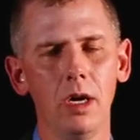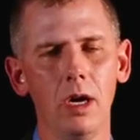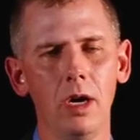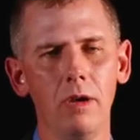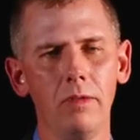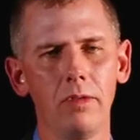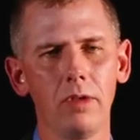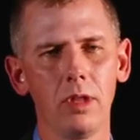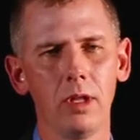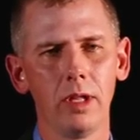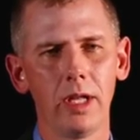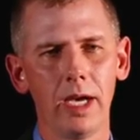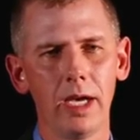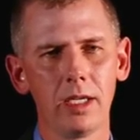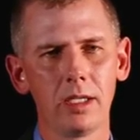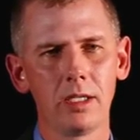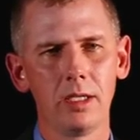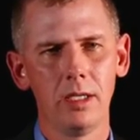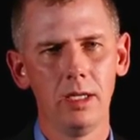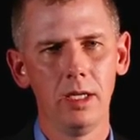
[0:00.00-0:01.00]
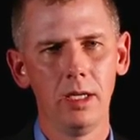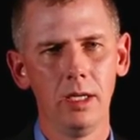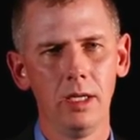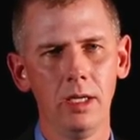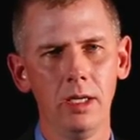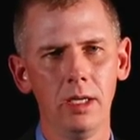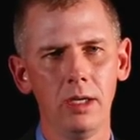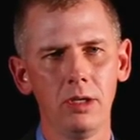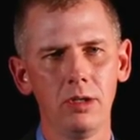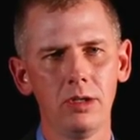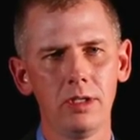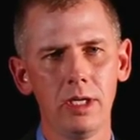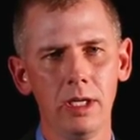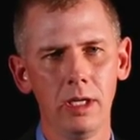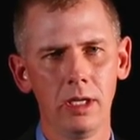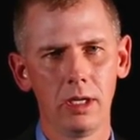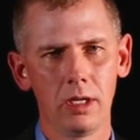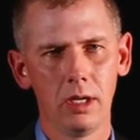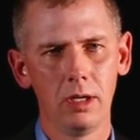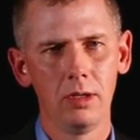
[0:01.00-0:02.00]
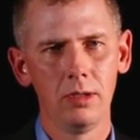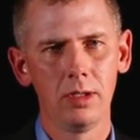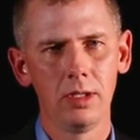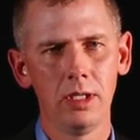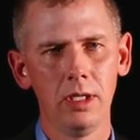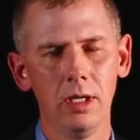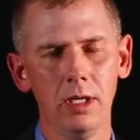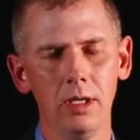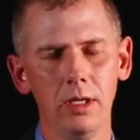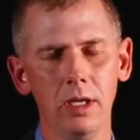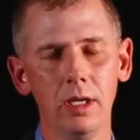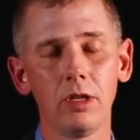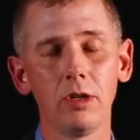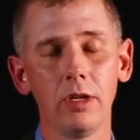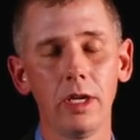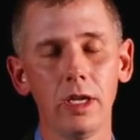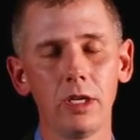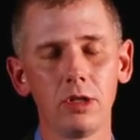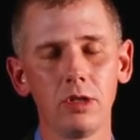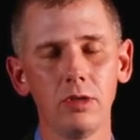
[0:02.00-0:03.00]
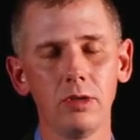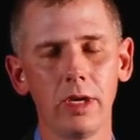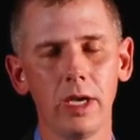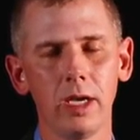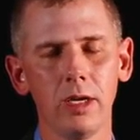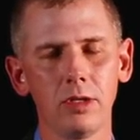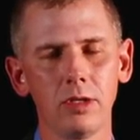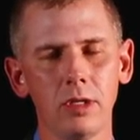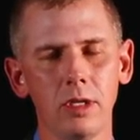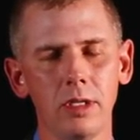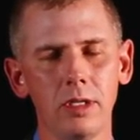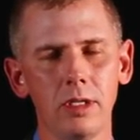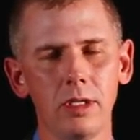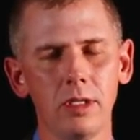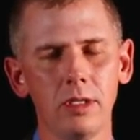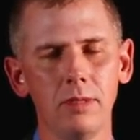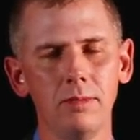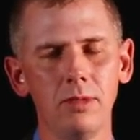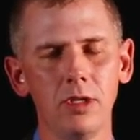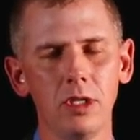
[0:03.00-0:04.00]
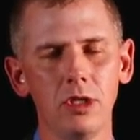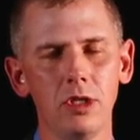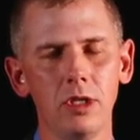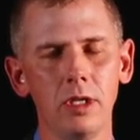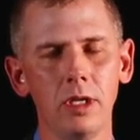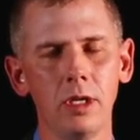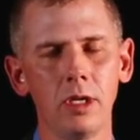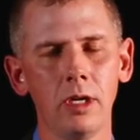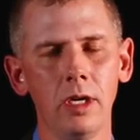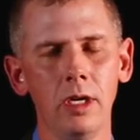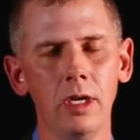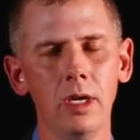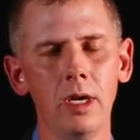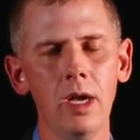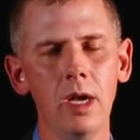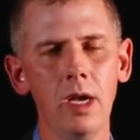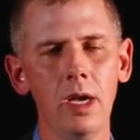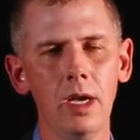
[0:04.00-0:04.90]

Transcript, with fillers: Over the last 10 years INCOSE, the International Council on Systems Engineering,